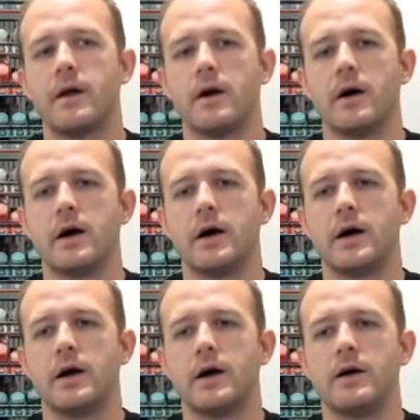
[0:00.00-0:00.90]

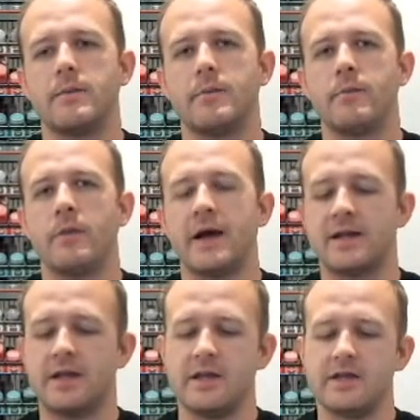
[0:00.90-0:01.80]
I can tell
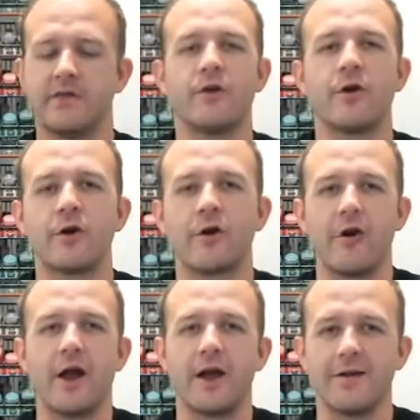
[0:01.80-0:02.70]
you it's definitely under
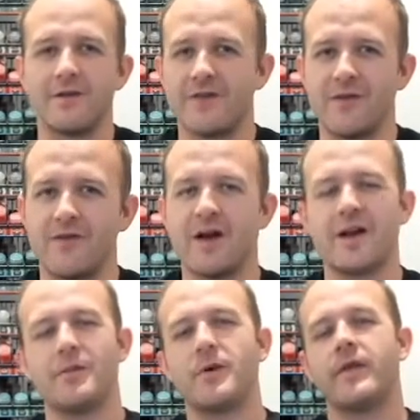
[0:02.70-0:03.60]
$1,000. It's definitely not
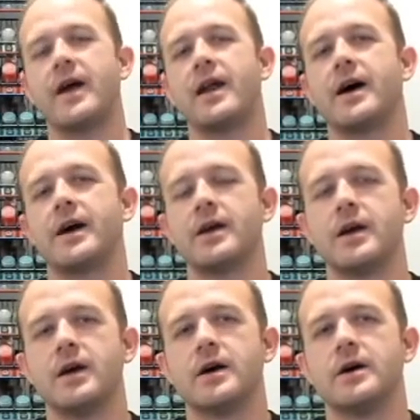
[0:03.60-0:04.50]
up that high.
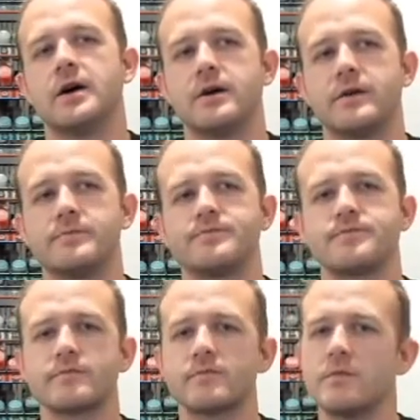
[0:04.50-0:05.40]
Um,
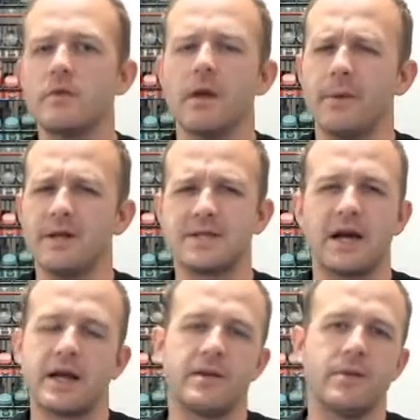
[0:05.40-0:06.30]
but it's not
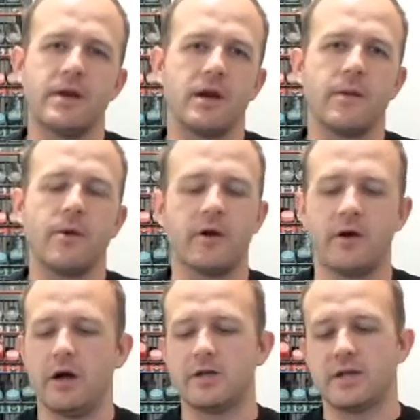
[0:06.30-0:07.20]
going to be a couple
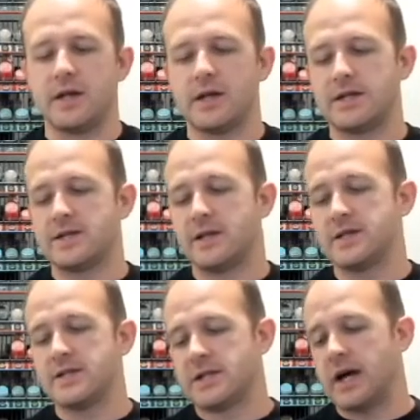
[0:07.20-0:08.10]
$100s. Like I said, this
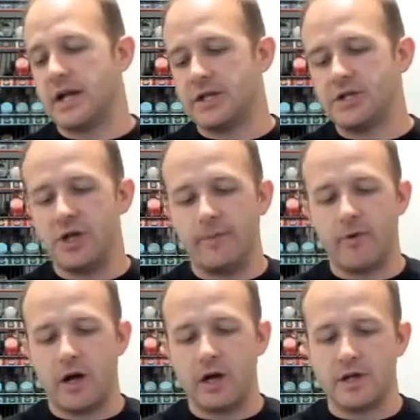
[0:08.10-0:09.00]
is not a cheap
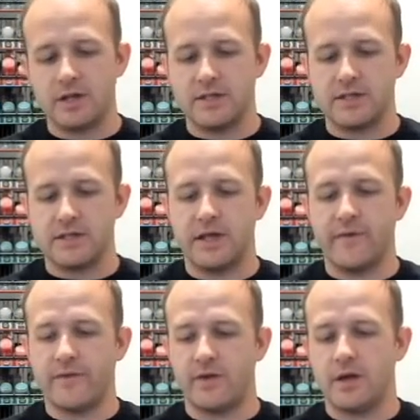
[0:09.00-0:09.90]
product. This is
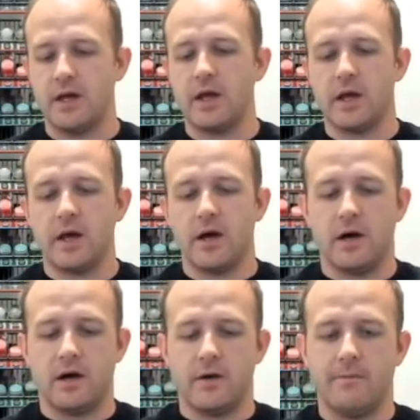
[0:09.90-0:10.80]
definitely
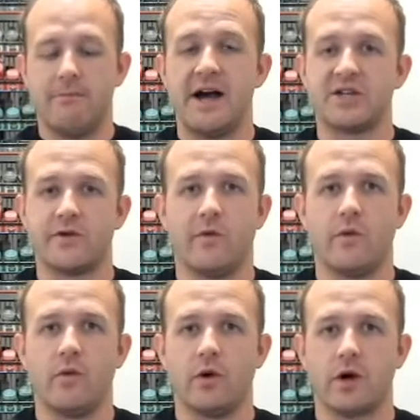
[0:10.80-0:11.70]
masterful
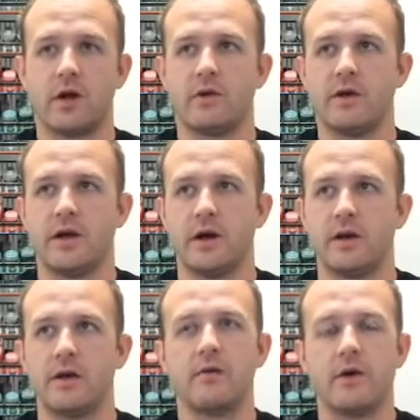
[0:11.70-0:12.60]
work done
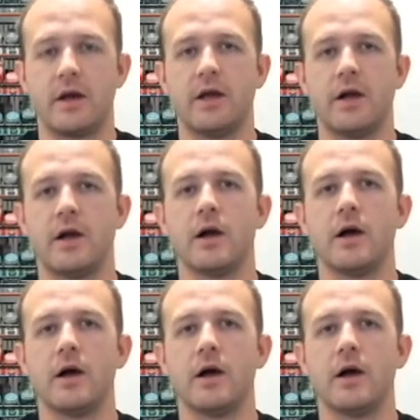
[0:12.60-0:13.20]
right here.